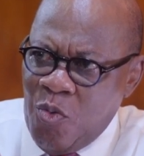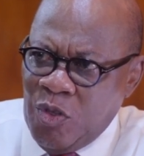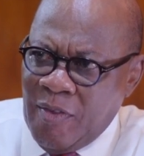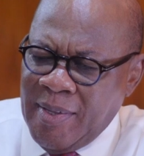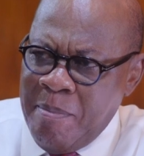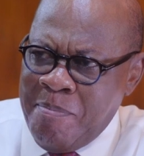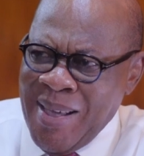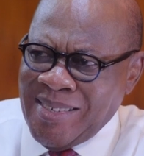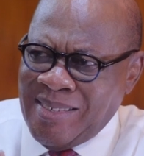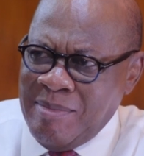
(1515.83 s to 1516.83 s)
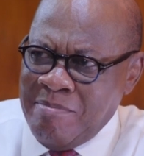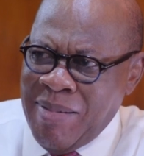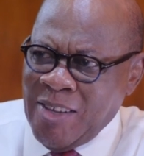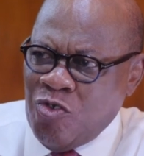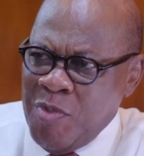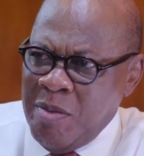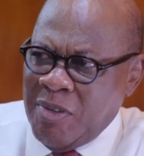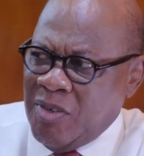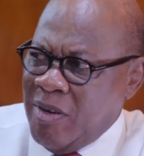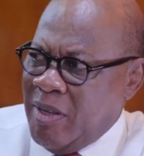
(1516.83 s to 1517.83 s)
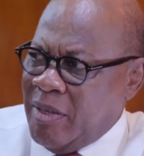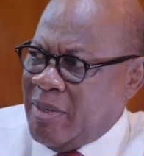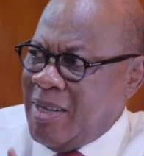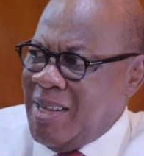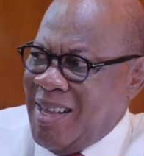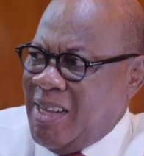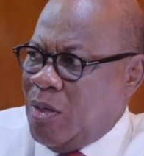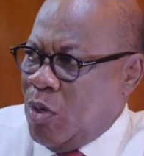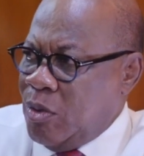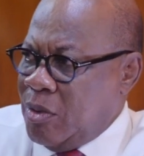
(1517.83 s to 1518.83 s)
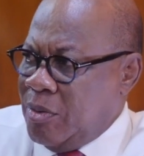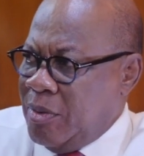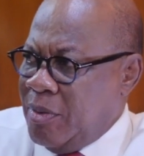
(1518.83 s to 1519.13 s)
One of the best bitumen materials in the world.